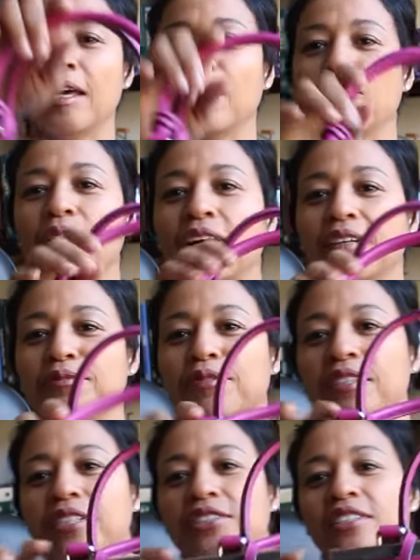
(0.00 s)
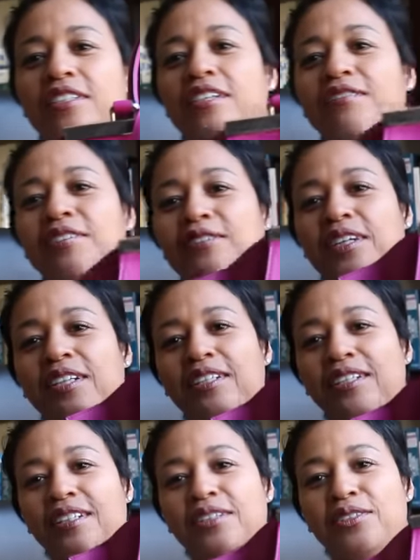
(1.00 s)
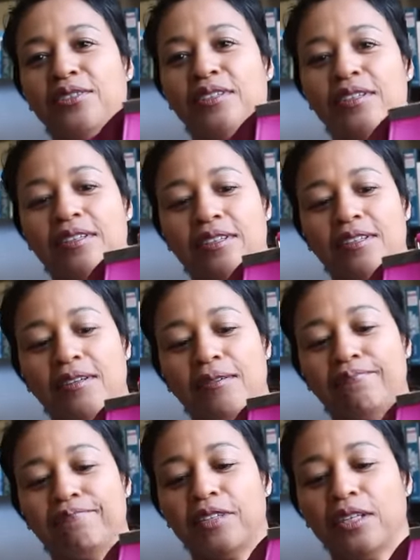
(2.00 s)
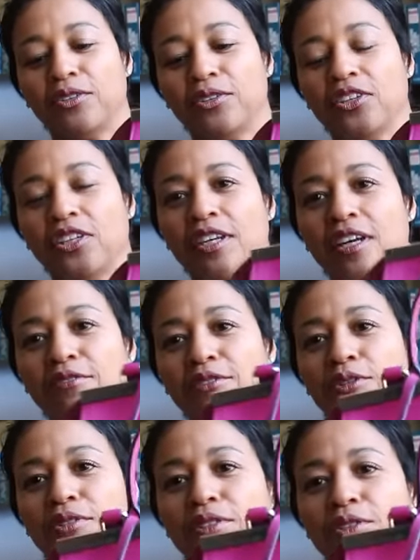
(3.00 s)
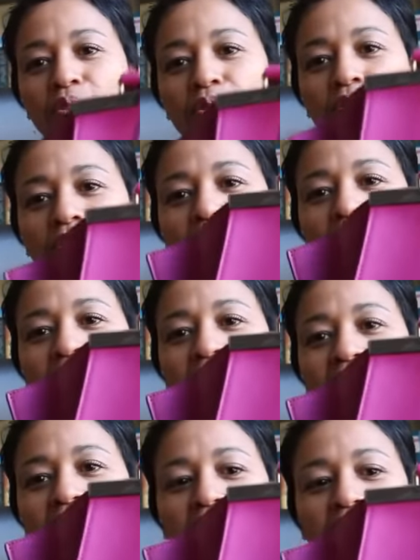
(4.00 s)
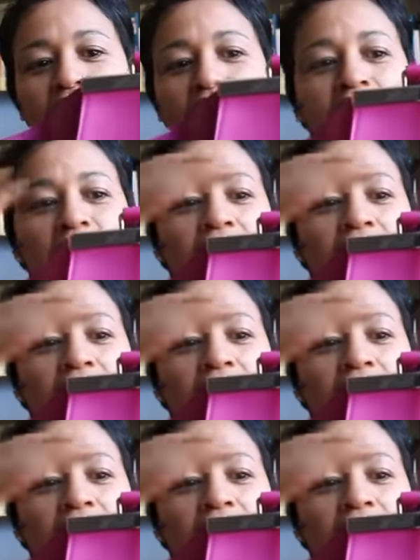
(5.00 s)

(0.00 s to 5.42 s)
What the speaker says: And what I really just love the fact that they do this, you can have your initials engraved here,